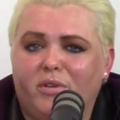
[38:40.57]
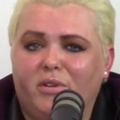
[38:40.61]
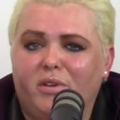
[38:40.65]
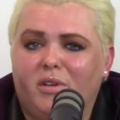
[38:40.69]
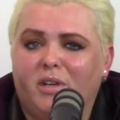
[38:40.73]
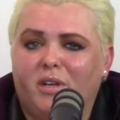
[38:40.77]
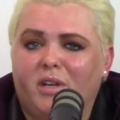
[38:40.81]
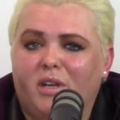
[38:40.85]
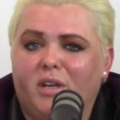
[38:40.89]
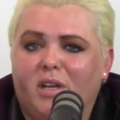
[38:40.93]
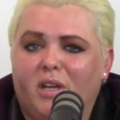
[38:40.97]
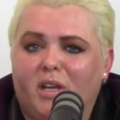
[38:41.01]
You can
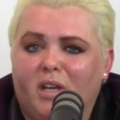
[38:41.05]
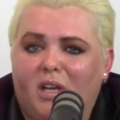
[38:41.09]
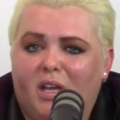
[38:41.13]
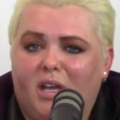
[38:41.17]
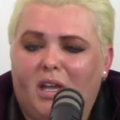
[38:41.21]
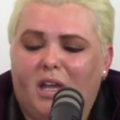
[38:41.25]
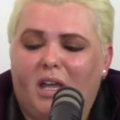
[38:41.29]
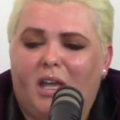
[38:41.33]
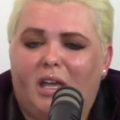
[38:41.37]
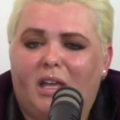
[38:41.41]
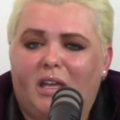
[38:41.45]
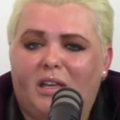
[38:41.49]
afford,
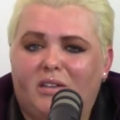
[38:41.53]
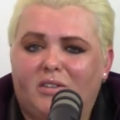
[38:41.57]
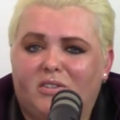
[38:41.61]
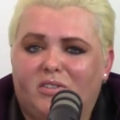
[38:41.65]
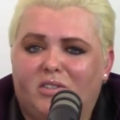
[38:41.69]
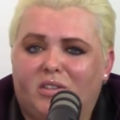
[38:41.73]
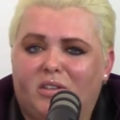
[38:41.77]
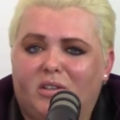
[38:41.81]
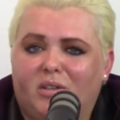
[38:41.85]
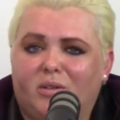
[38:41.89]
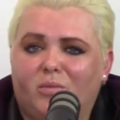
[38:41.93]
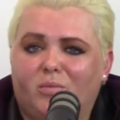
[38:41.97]
yes. And
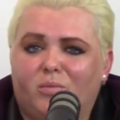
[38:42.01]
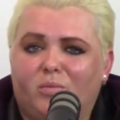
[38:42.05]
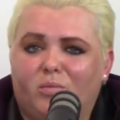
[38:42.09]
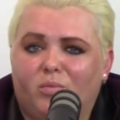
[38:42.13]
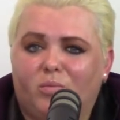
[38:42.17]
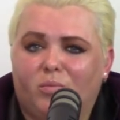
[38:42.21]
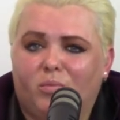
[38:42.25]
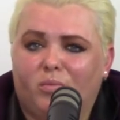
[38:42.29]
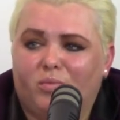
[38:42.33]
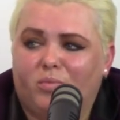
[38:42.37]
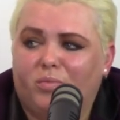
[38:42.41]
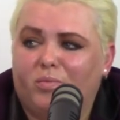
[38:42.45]
uh, know that in
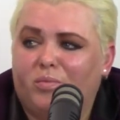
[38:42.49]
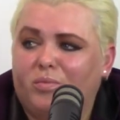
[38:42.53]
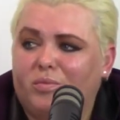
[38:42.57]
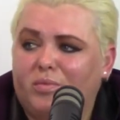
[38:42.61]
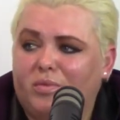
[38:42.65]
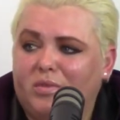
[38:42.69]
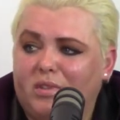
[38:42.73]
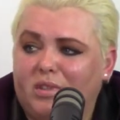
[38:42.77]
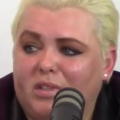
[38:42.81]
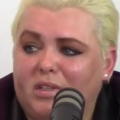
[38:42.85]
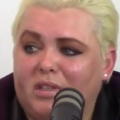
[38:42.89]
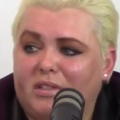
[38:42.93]

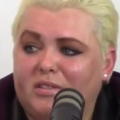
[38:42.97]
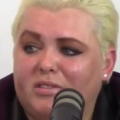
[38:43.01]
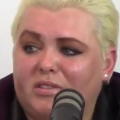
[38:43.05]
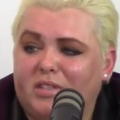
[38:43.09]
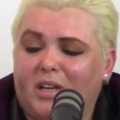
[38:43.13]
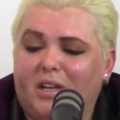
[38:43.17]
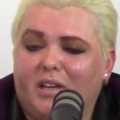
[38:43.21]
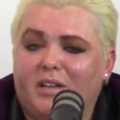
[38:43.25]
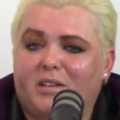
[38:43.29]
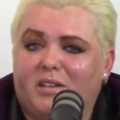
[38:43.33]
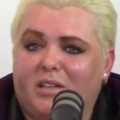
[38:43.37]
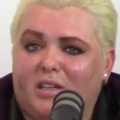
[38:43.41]
advance.
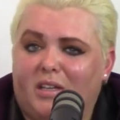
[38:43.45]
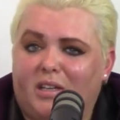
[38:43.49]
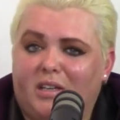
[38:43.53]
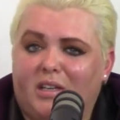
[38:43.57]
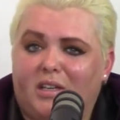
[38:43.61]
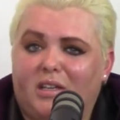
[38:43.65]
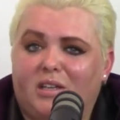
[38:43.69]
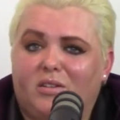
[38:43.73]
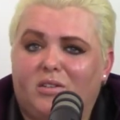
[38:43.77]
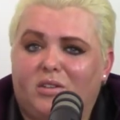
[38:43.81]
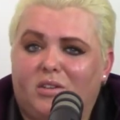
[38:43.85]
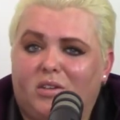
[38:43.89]
Exactly,
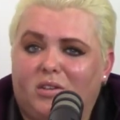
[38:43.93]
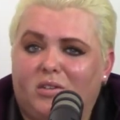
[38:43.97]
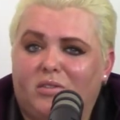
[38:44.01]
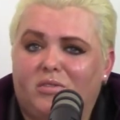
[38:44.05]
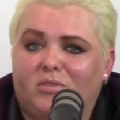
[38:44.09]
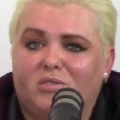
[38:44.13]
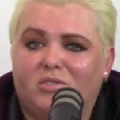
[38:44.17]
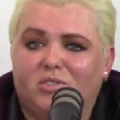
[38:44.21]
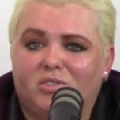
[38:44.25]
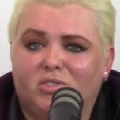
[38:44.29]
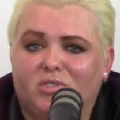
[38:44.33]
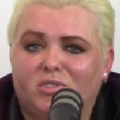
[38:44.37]
and uh,
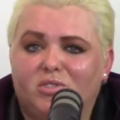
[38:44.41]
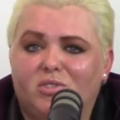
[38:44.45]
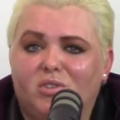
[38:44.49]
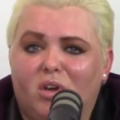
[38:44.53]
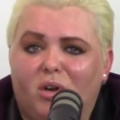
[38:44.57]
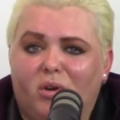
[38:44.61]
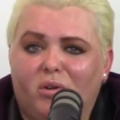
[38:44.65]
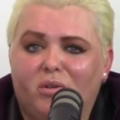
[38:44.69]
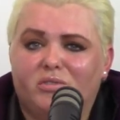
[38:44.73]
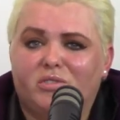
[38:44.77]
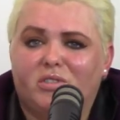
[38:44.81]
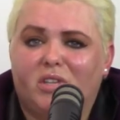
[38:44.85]
just
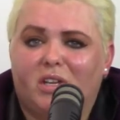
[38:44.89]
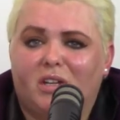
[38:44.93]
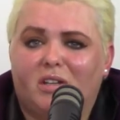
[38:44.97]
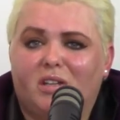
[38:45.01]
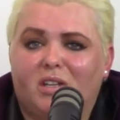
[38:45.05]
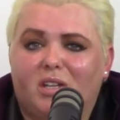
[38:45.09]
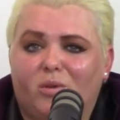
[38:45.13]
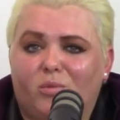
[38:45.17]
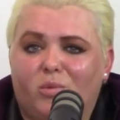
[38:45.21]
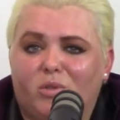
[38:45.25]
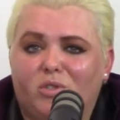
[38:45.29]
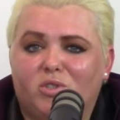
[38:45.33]
know
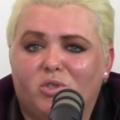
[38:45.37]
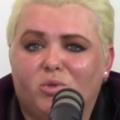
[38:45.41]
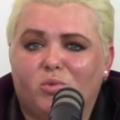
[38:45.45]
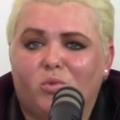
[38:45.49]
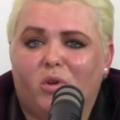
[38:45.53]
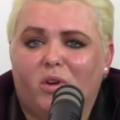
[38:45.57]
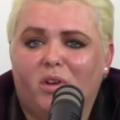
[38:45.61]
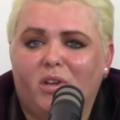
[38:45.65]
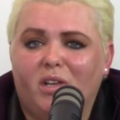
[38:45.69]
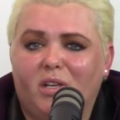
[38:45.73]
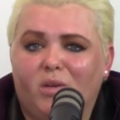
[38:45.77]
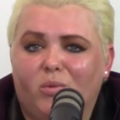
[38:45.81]
exactly what you're
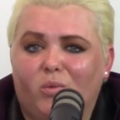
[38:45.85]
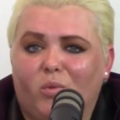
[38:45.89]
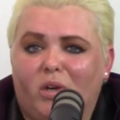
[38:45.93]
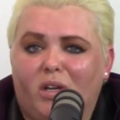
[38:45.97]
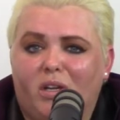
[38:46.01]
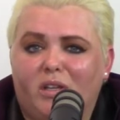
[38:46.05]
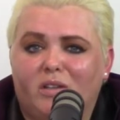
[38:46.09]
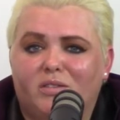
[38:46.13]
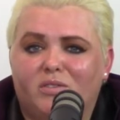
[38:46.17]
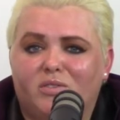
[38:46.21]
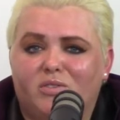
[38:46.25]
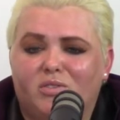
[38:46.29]
working
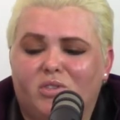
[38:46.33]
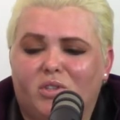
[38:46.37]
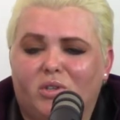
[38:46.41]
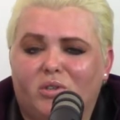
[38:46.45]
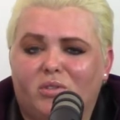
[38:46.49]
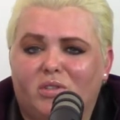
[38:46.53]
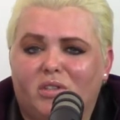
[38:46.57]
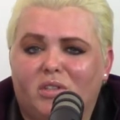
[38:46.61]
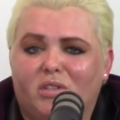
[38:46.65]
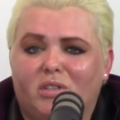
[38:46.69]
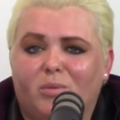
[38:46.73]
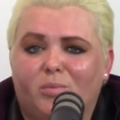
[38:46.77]
with, so
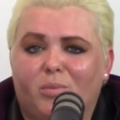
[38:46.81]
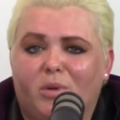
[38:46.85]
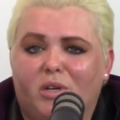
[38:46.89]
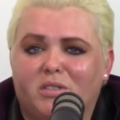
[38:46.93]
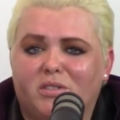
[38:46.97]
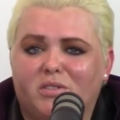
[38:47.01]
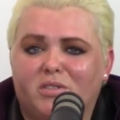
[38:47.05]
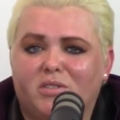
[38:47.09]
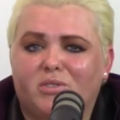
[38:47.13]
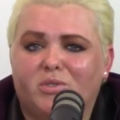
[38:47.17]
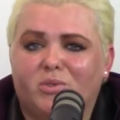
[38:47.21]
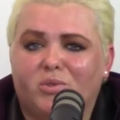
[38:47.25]
that the
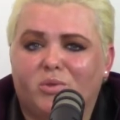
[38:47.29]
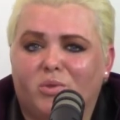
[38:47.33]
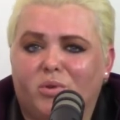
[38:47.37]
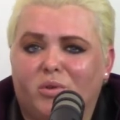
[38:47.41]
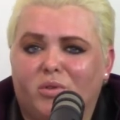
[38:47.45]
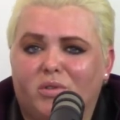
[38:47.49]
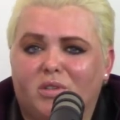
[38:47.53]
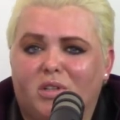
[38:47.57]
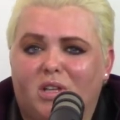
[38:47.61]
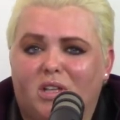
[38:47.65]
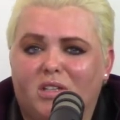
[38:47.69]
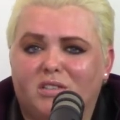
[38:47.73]
process will
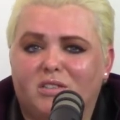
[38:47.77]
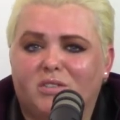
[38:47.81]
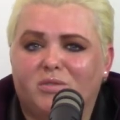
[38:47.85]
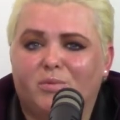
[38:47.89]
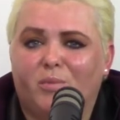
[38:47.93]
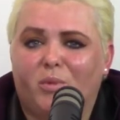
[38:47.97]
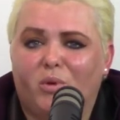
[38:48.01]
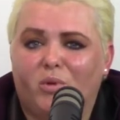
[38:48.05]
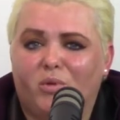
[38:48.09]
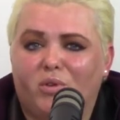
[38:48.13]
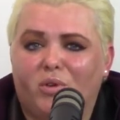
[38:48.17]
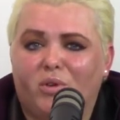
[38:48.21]
go a lot
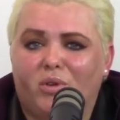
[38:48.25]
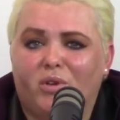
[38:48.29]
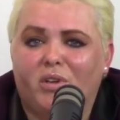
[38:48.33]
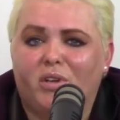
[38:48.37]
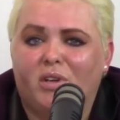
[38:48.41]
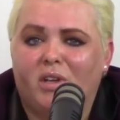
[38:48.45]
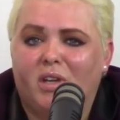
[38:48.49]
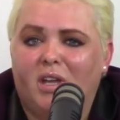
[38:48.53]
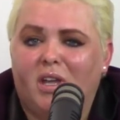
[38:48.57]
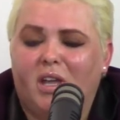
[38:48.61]
smoother.